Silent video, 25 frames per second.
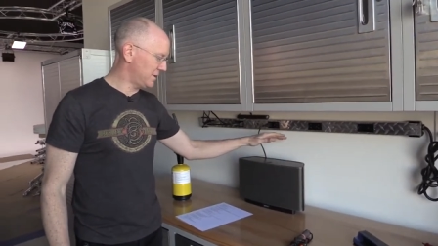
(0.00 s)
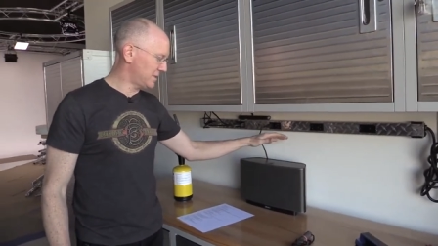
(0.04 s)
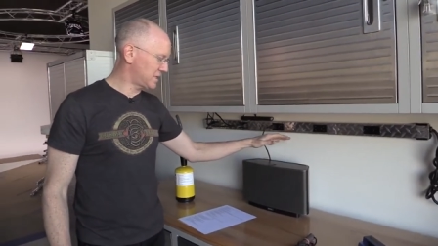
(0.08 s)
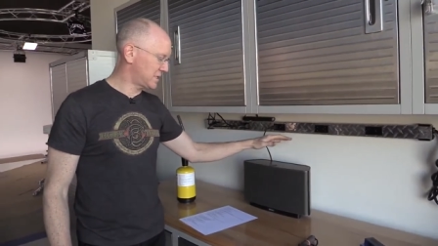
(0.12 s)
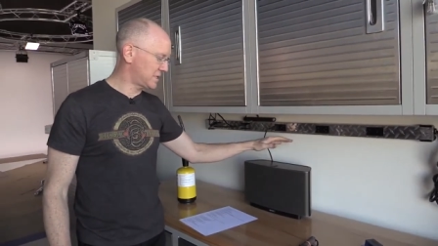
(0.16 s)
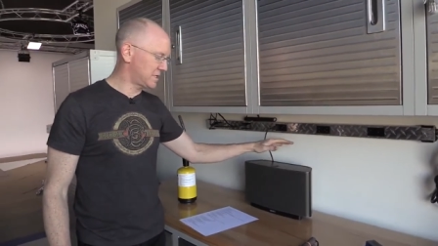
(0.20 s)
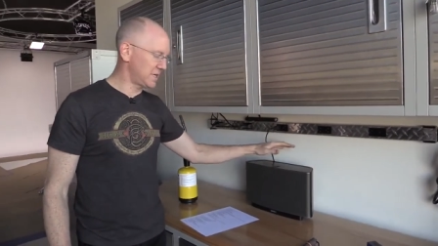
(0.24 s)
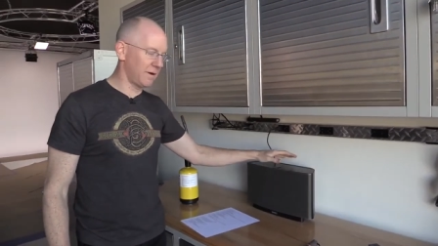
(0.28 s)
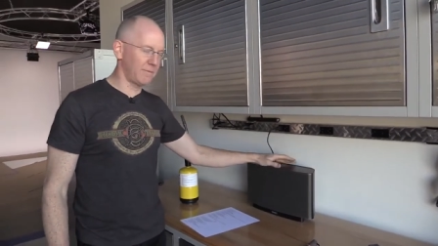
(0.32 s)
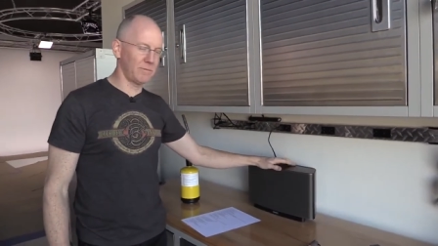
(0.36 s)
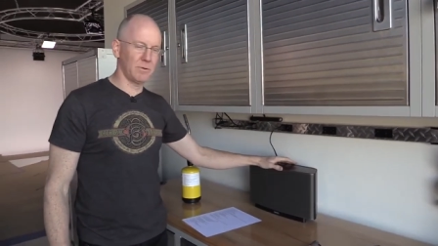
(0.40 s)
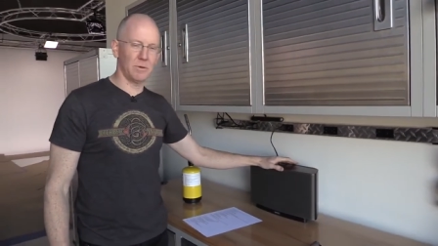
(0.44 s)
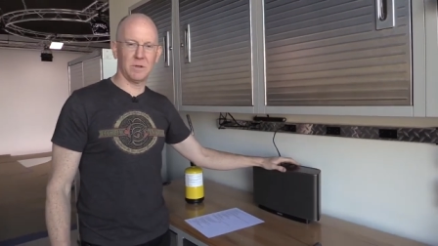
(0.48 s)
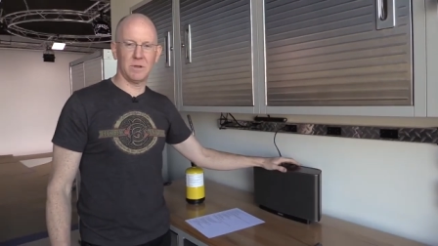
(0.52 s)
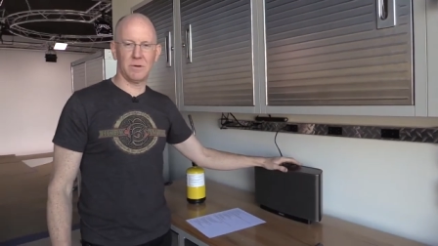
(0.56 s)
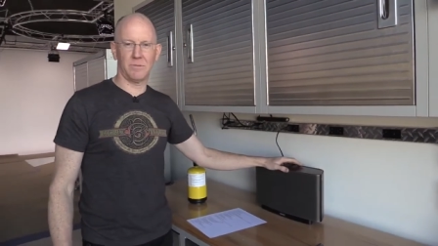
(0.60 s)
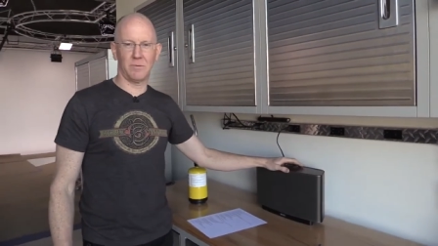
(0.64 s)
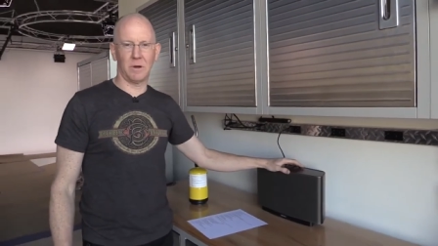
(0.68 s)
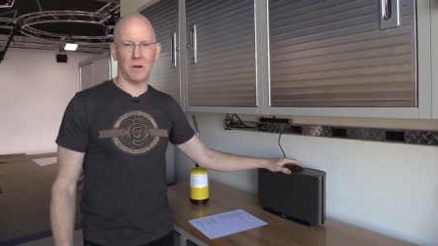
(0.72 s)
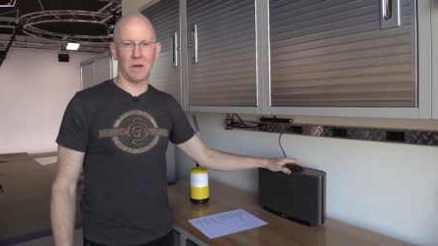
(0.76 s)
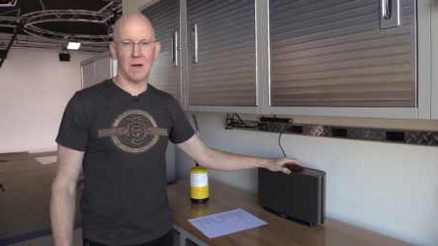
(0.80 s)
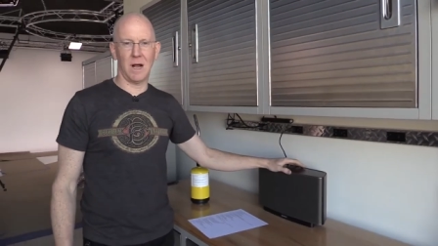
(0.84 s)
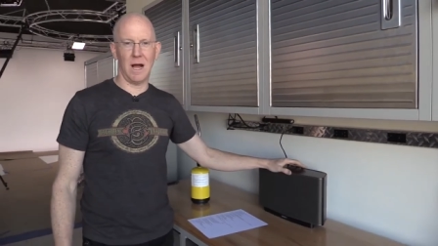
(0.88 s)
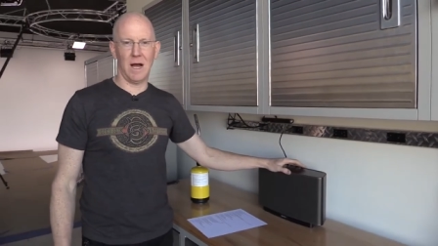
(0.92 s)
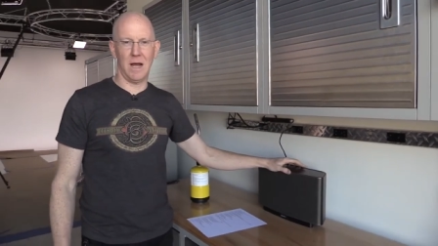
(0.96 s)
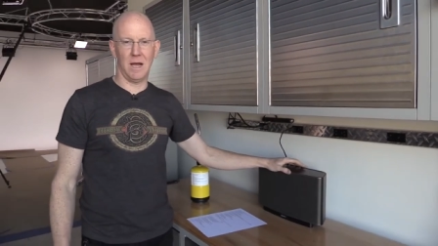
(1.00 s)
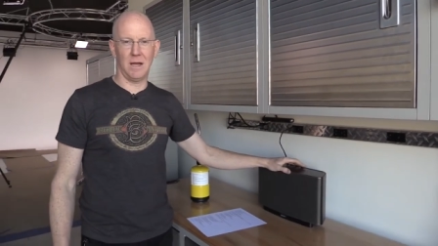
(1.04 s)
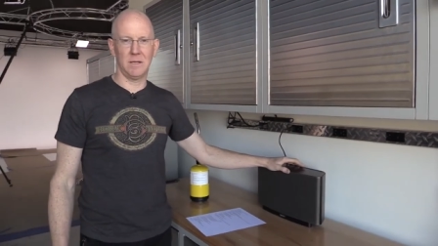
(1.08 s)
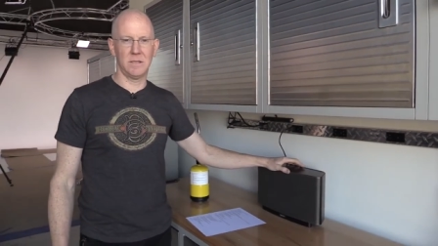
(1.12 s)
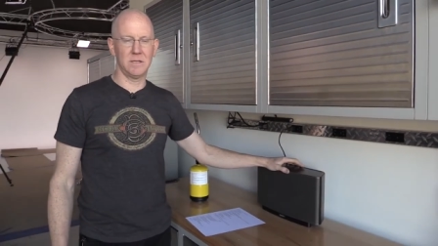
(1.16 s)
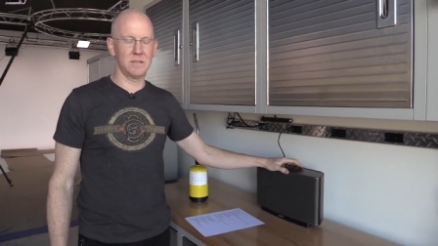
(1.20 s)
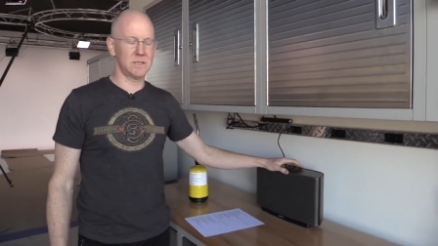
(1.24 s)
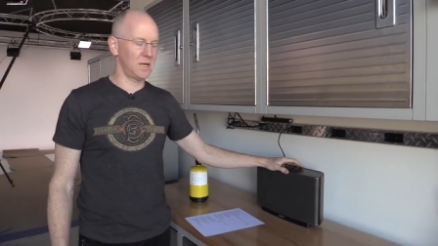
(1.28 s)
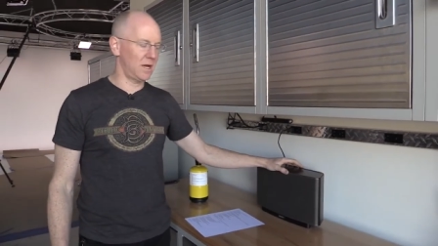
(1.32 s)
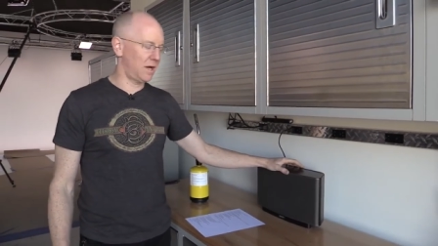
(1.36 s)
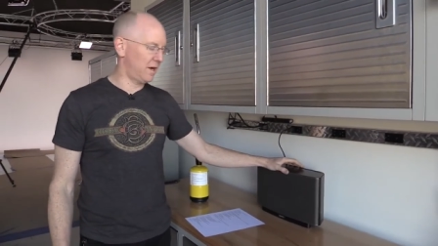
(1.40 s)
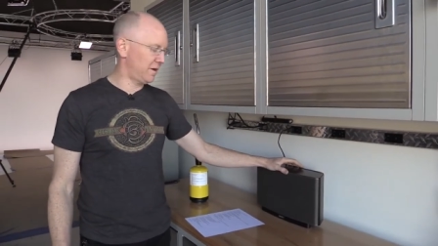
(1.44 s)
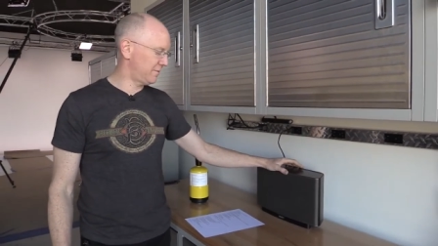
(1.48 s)
several different
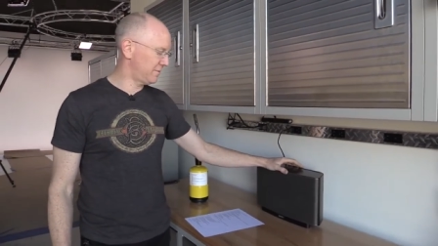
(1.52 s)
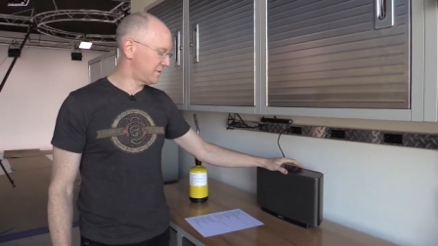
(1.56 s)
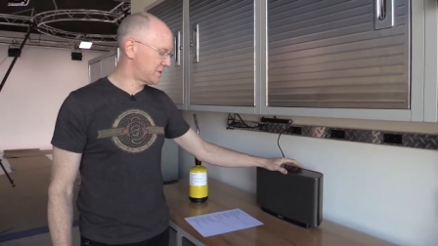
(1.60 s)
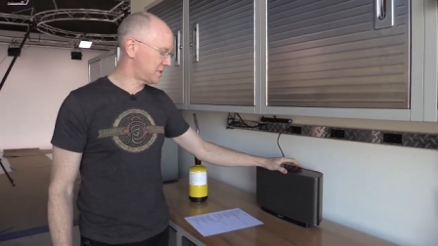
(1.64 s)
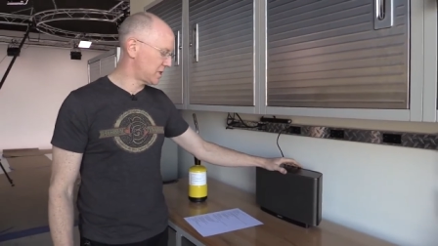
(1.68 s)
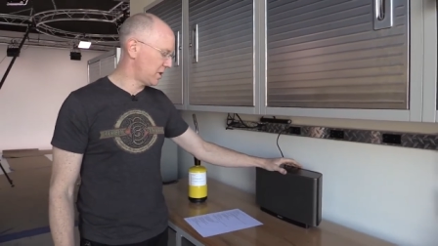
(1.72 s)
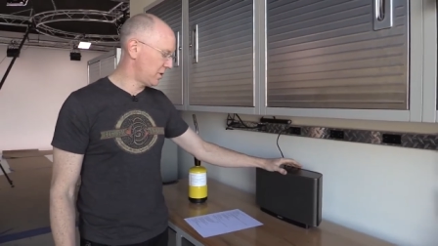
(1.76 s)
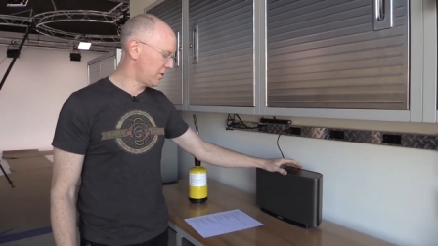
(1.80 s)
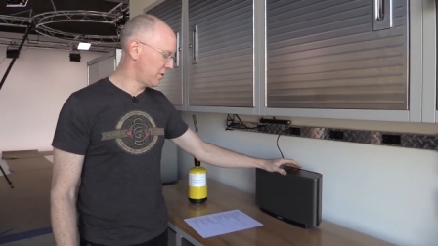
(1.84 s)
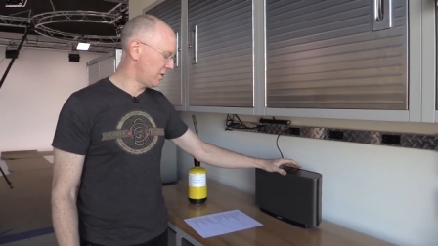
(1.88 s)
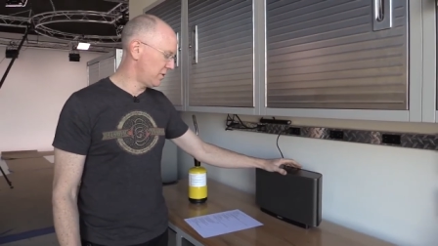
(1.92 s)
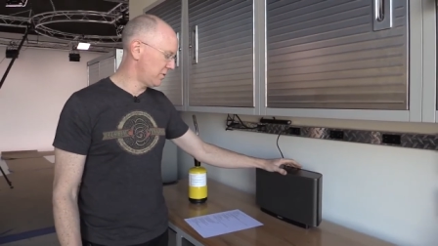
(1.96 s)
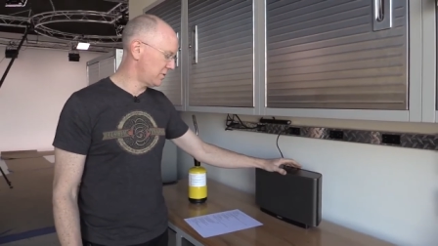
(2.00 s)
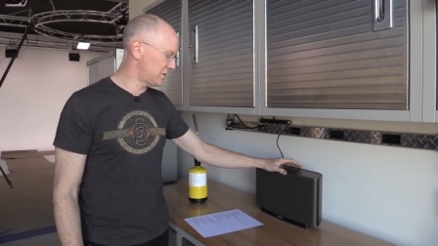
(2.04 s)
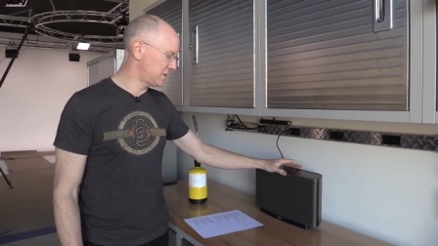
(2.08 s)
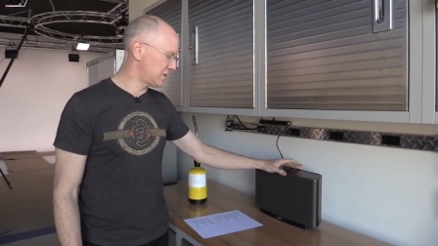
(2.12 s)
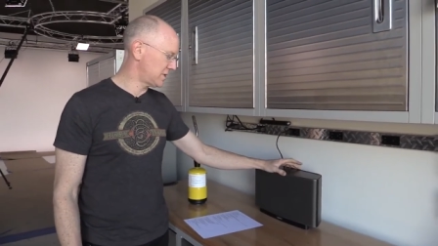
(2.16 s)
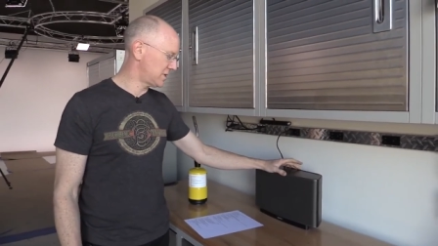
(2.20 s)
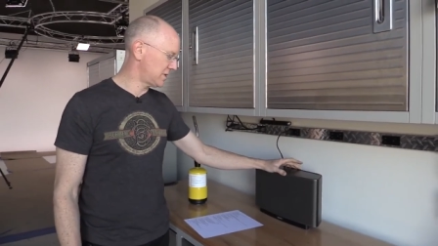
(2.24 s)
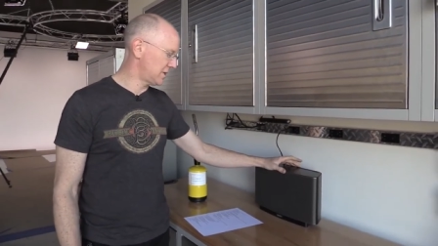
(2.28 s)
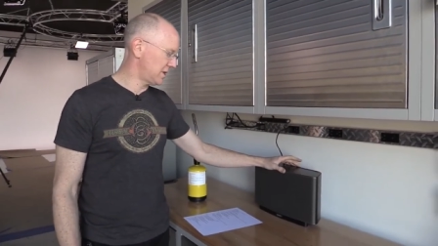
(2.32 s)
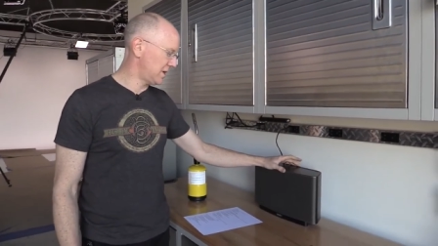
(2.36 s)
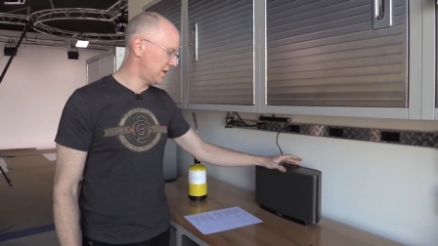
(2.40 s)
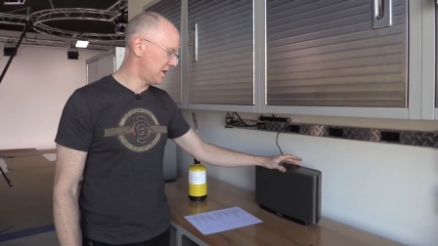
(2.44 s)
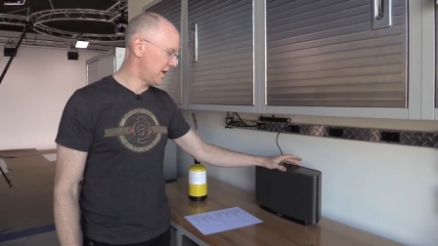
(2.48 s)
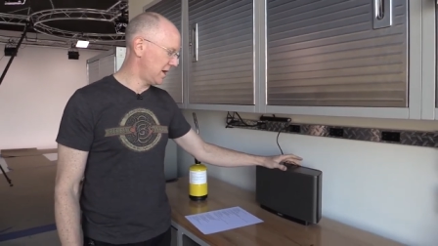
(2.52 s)
kinds of Sonos